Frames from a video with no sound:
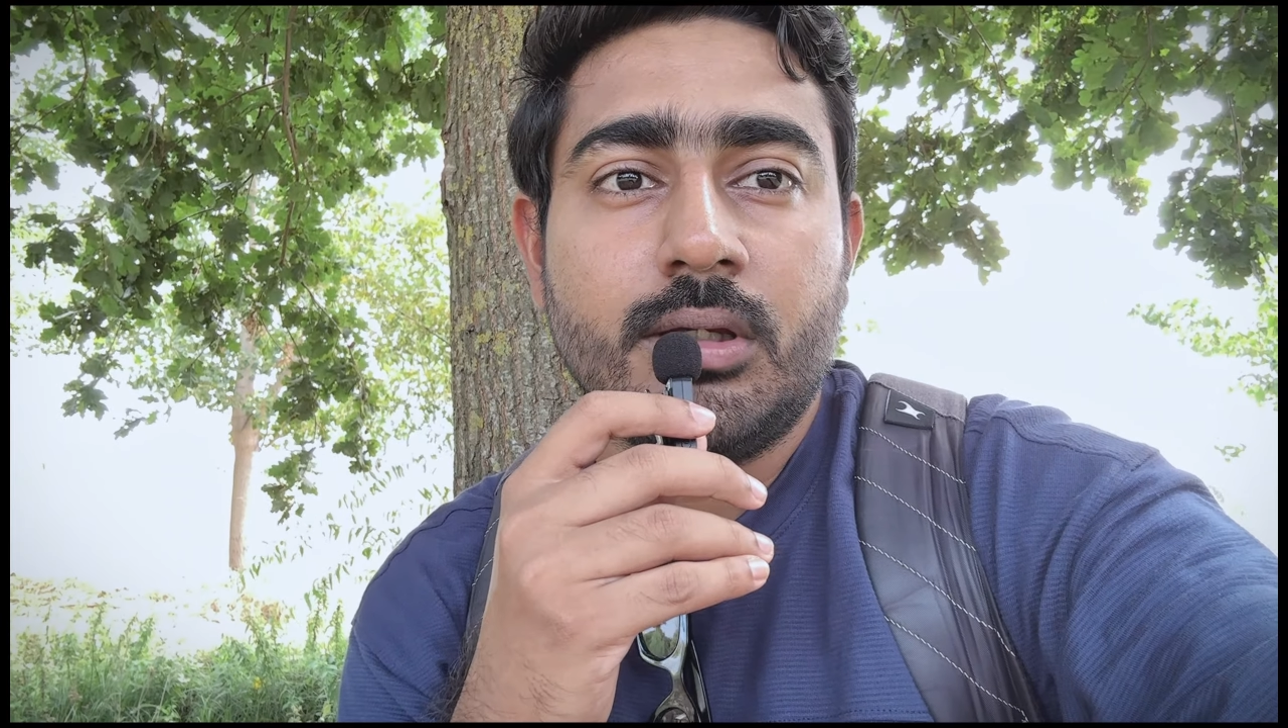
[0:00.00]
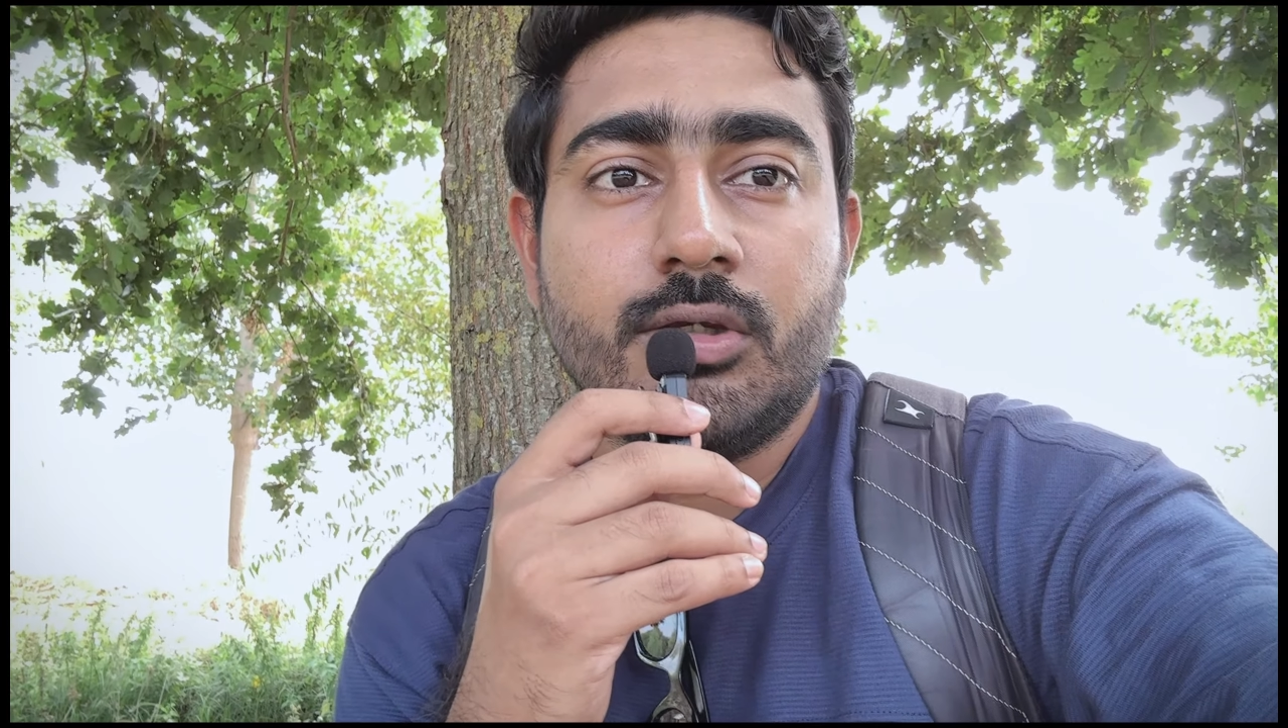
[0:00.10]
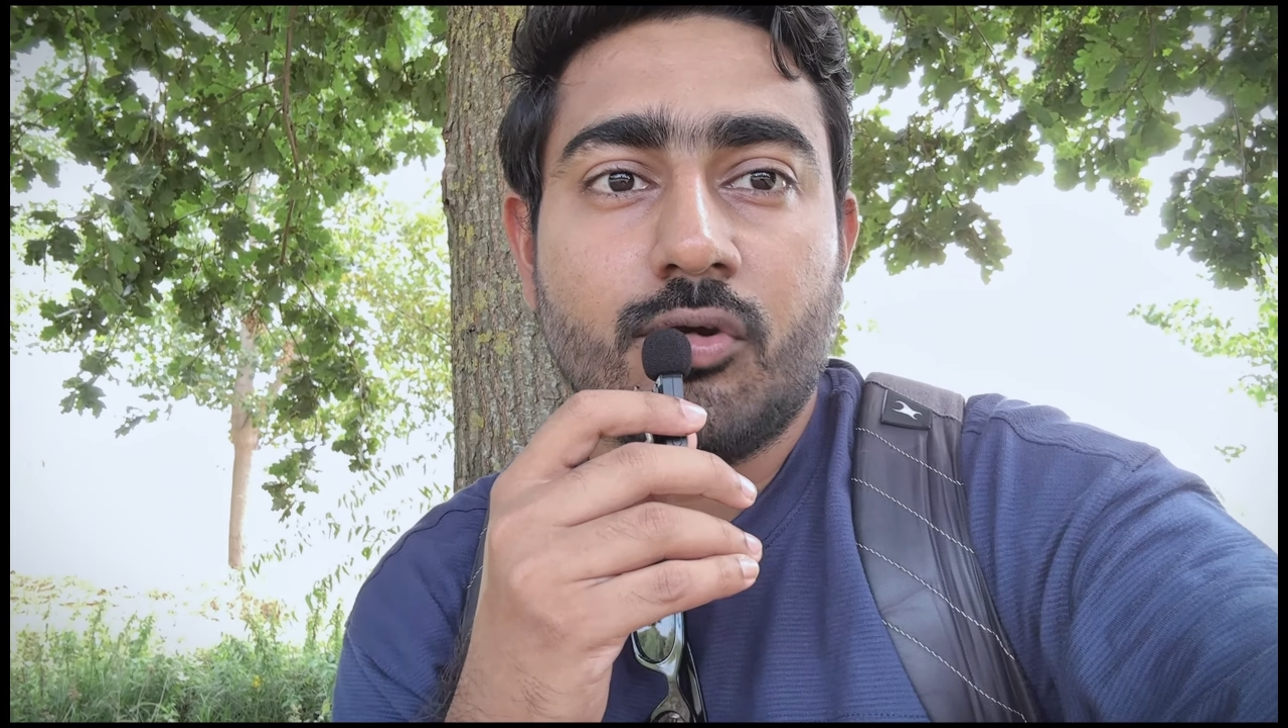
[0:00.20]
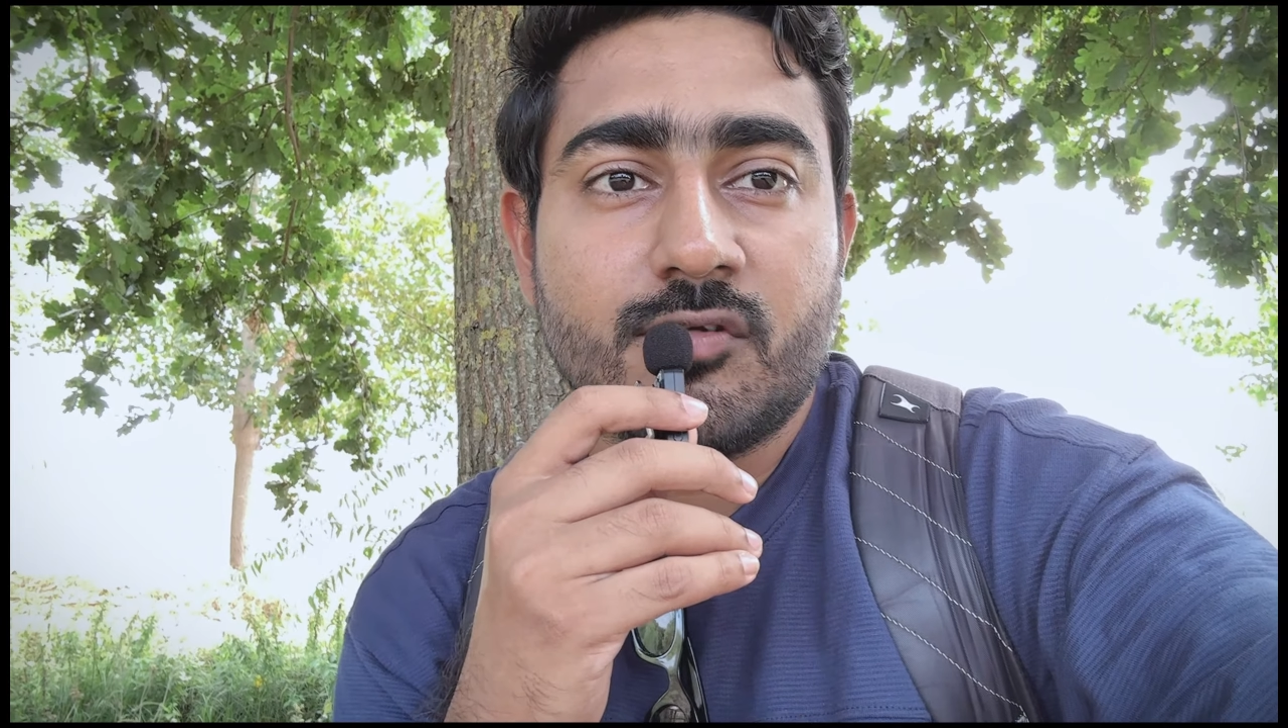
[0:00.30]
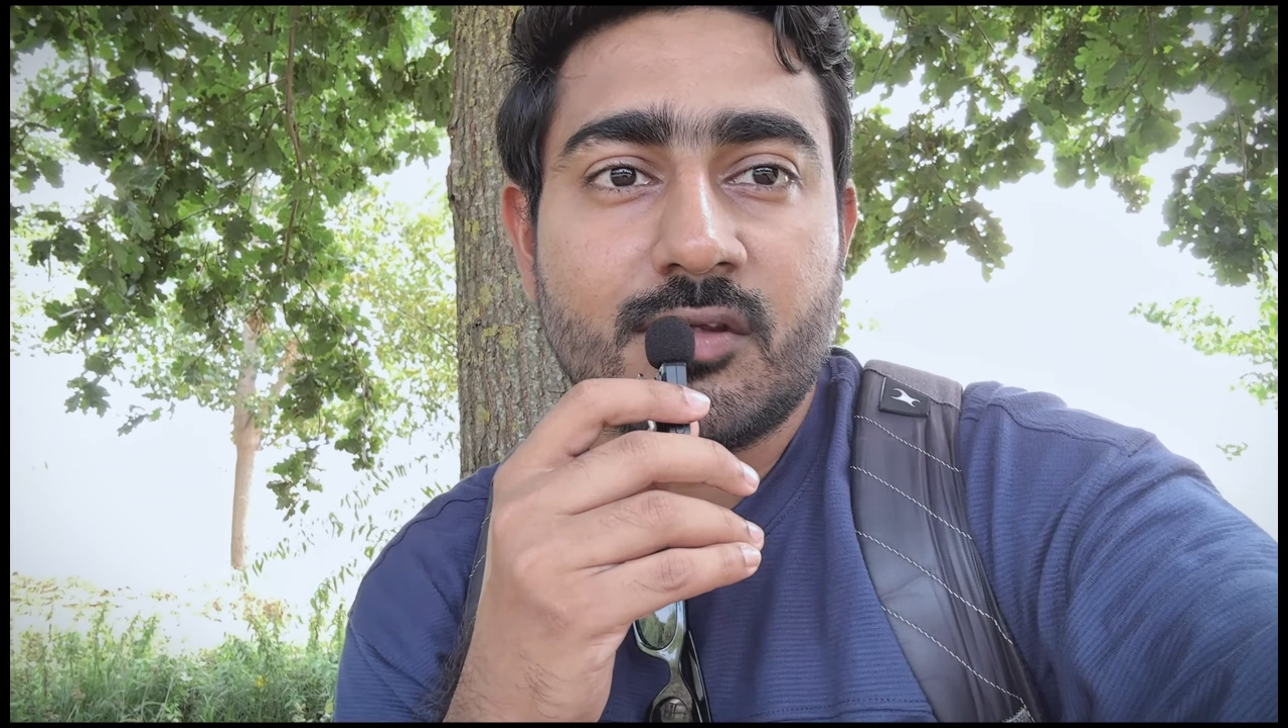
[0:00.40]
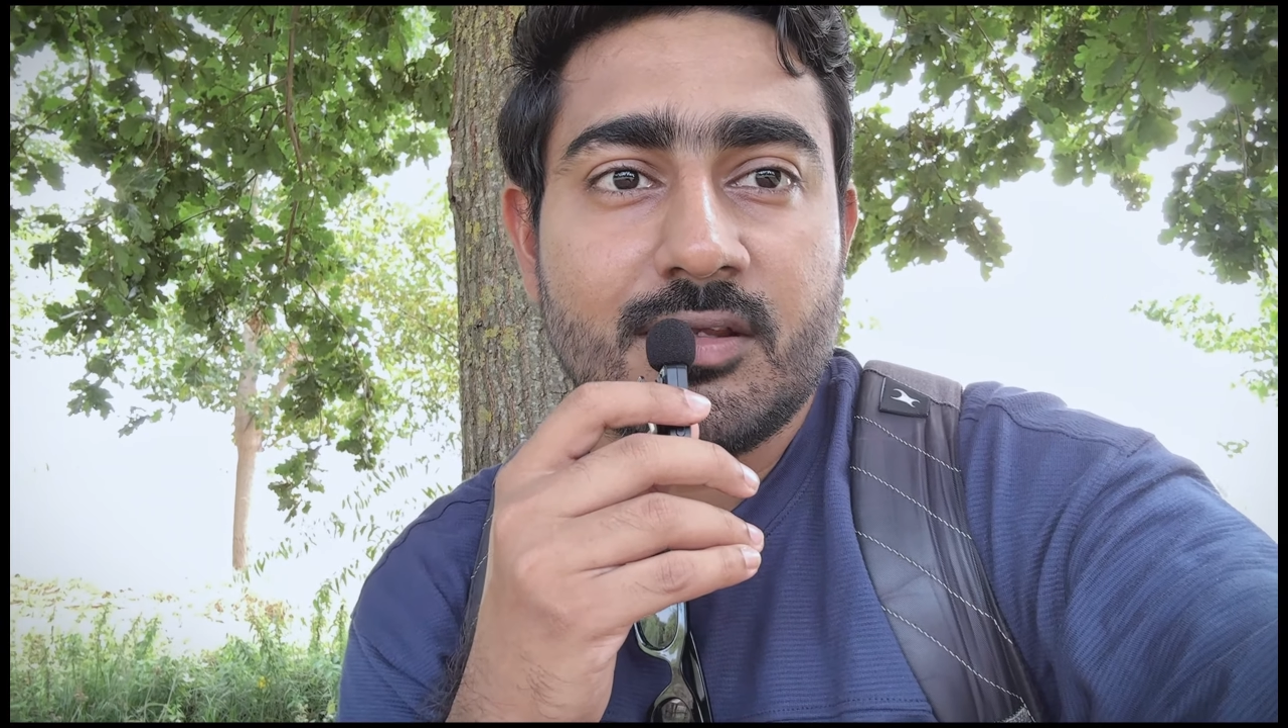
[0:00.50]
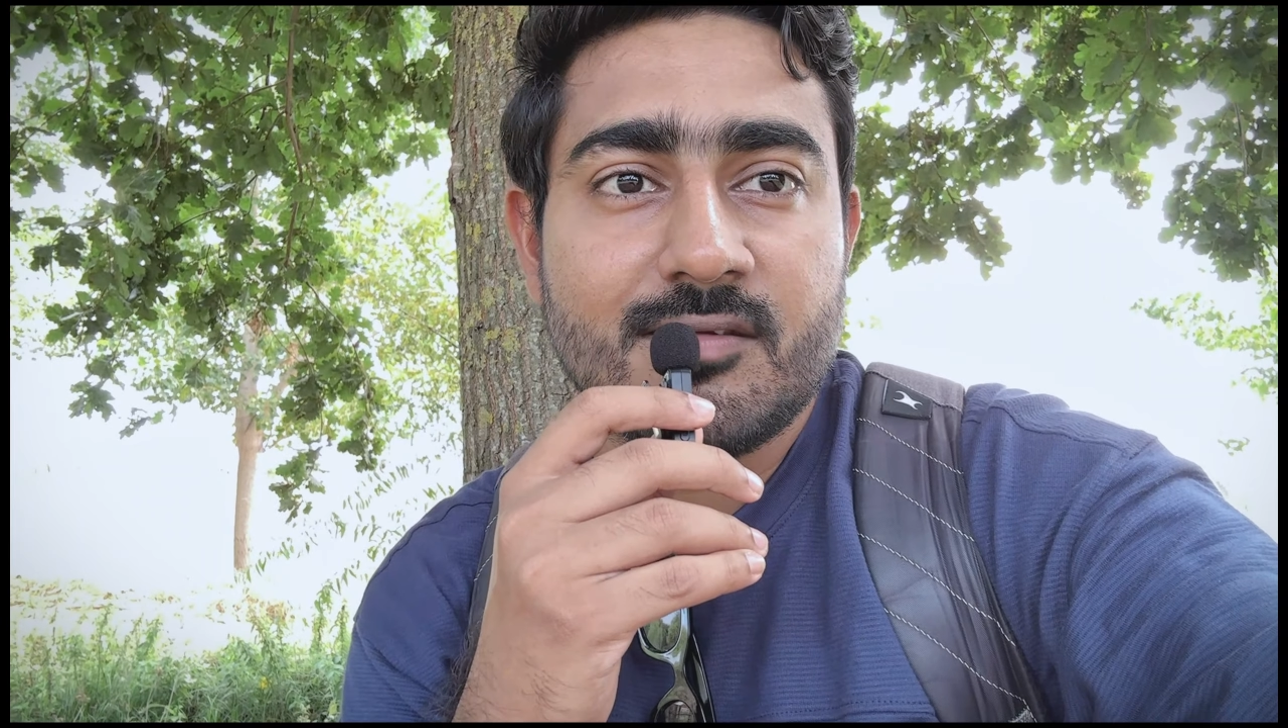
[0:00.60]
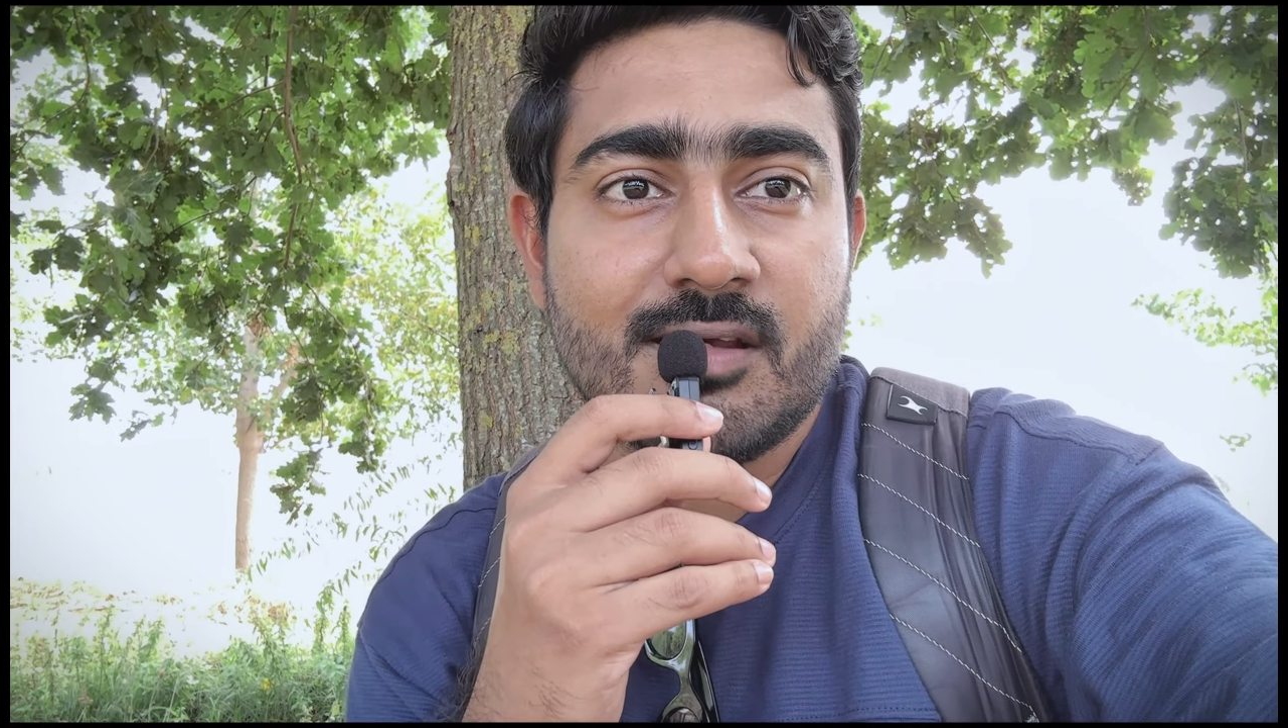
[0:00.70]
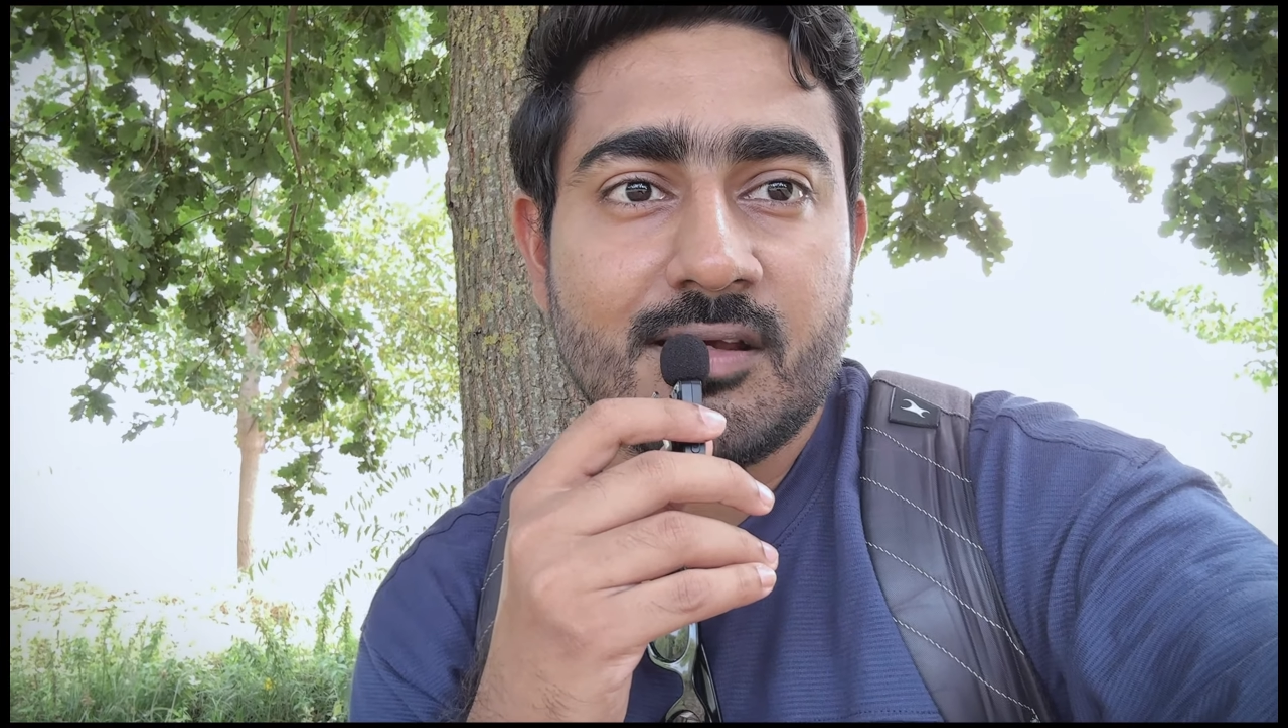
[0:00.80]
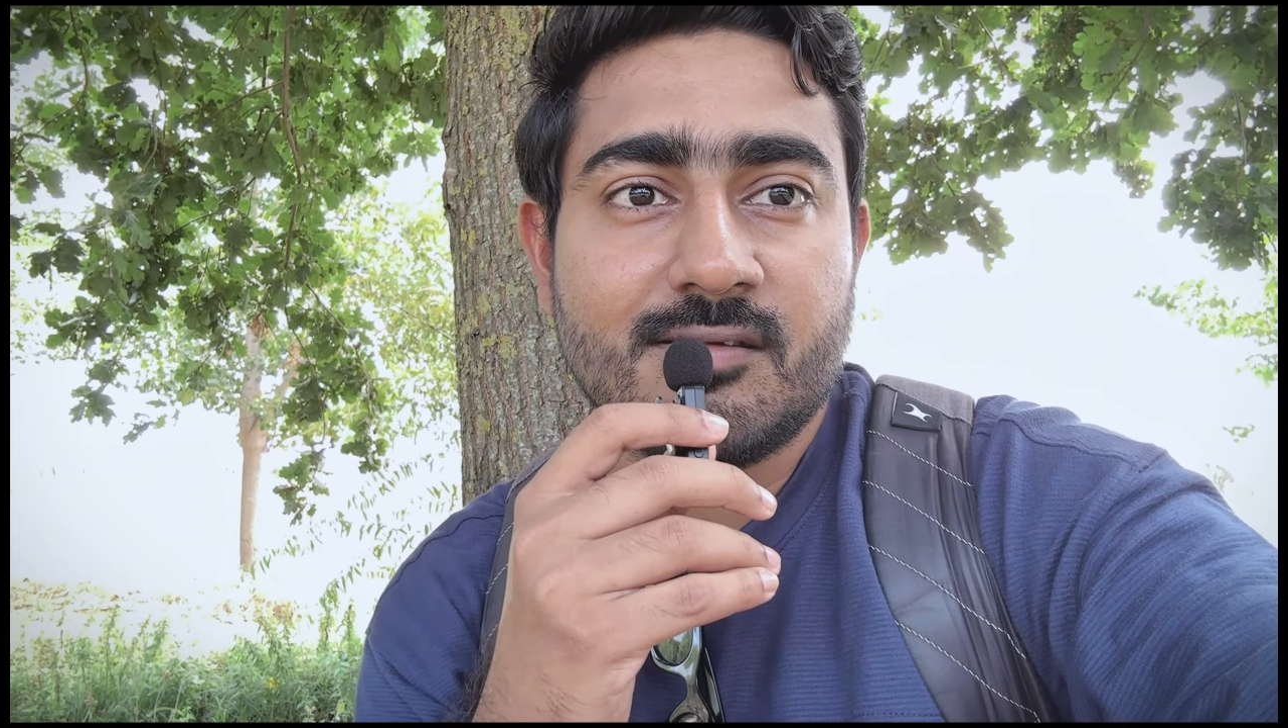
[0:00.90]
your skills